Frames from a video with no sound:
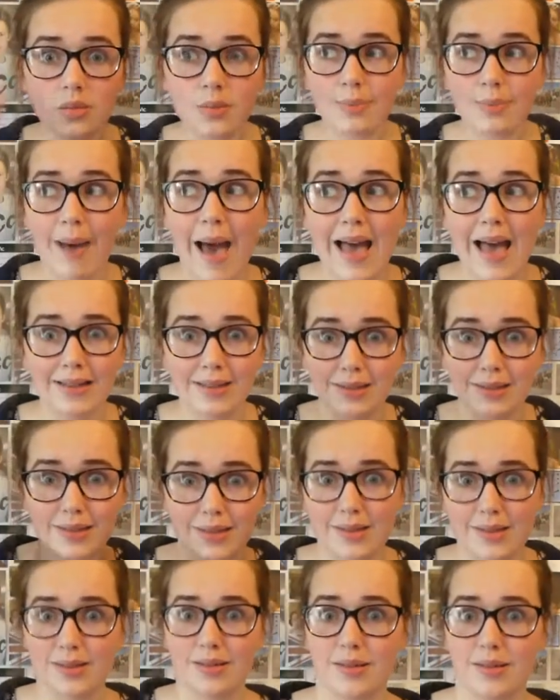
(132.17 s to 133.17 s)
With my
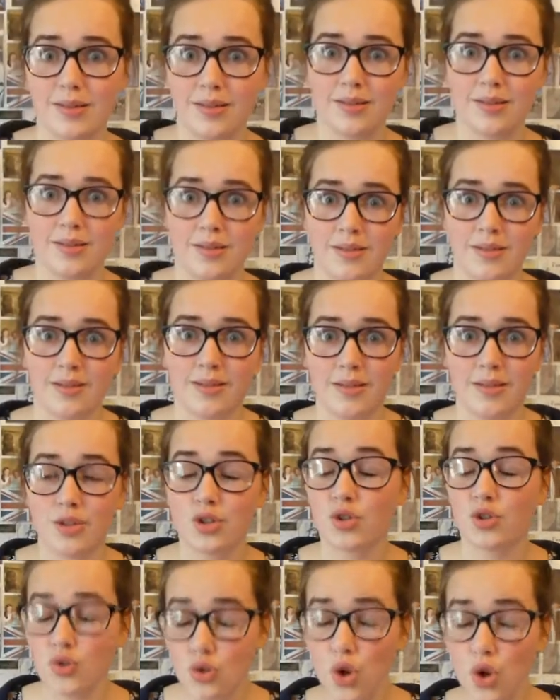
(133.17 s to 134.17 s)
hands.
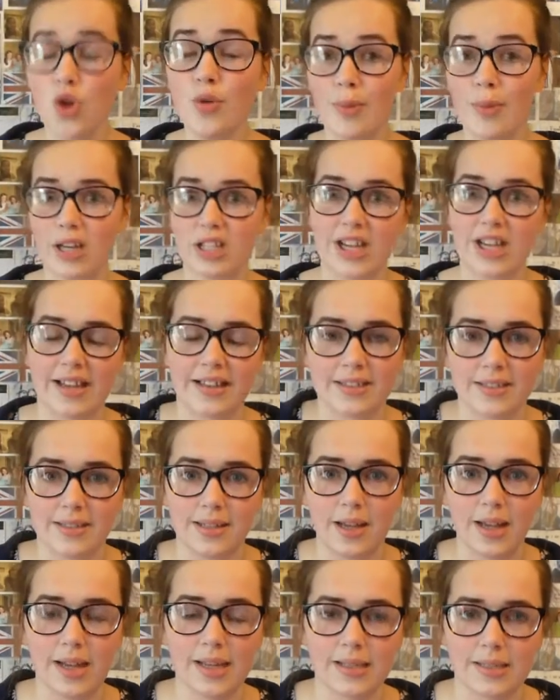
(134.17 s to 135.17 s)
It's too much
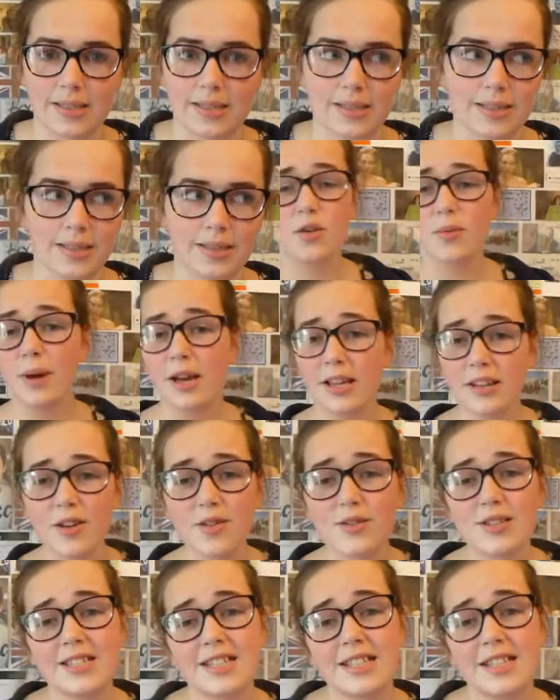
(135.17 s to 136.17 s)
exercise. You might
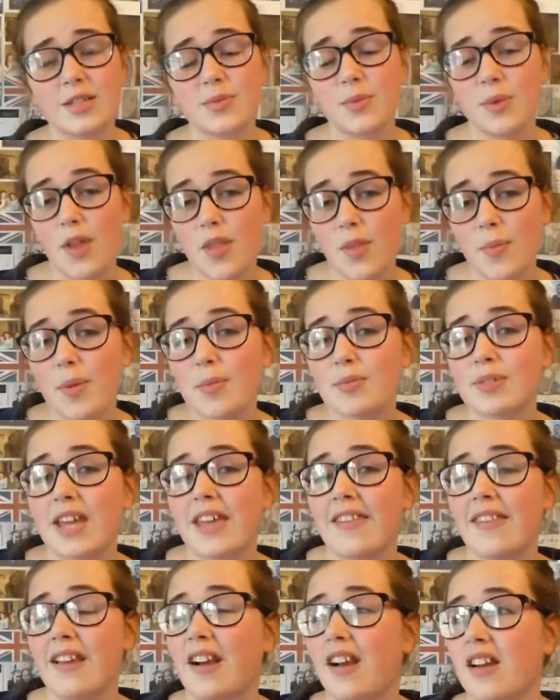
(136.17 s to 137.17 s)
notice this when other people
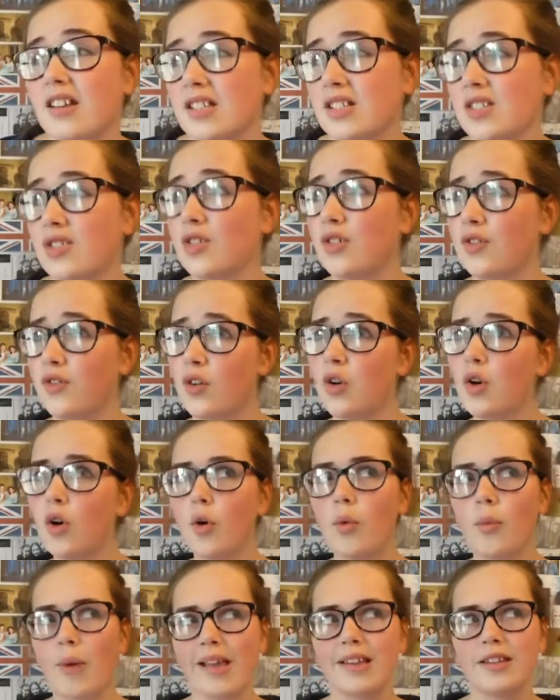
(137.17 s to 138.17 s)
take their glasses off
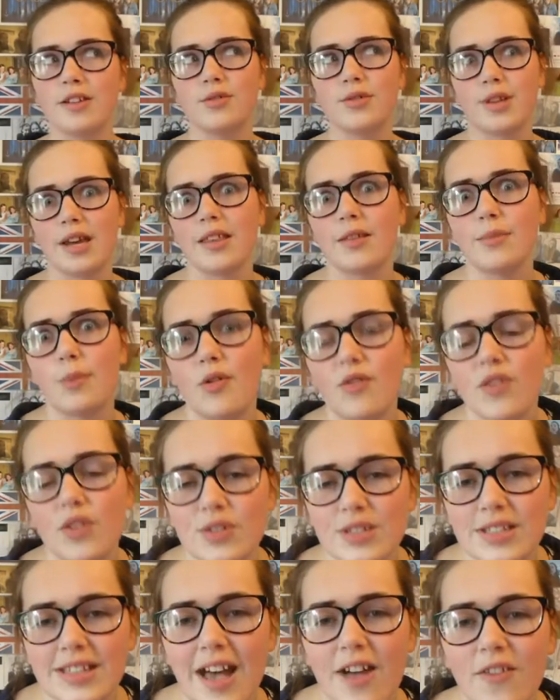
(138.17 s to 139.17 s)
or when you take them off
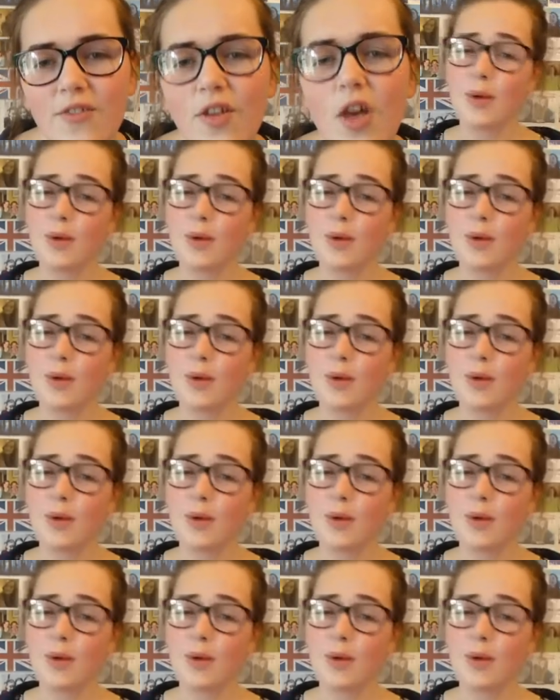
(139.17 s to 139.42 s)
yourself.